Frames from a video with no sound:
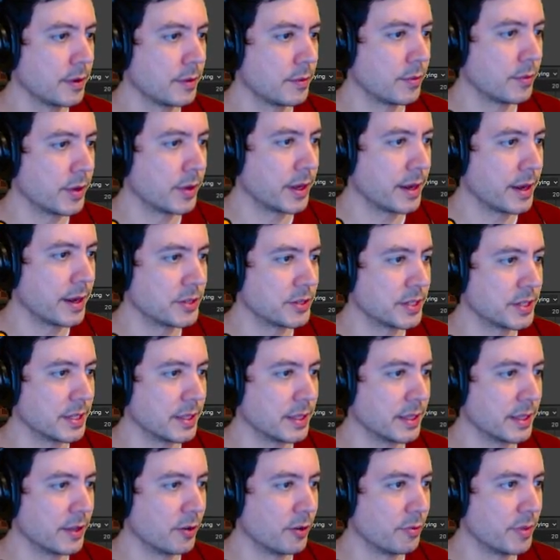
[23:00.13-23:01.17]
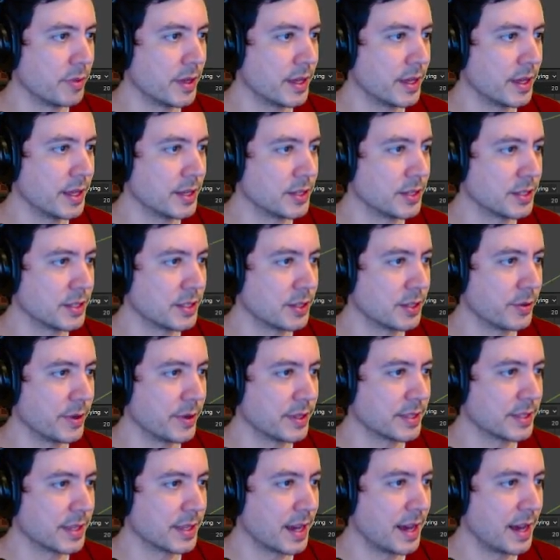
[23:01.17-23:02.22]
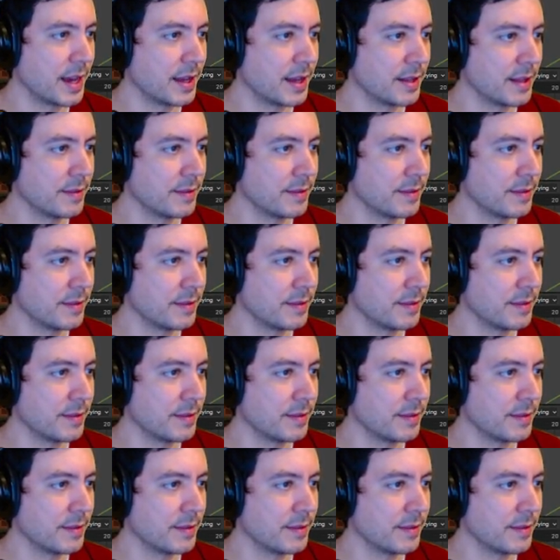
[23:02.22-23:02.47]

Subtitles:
Bring it out just a little bit, just so it's got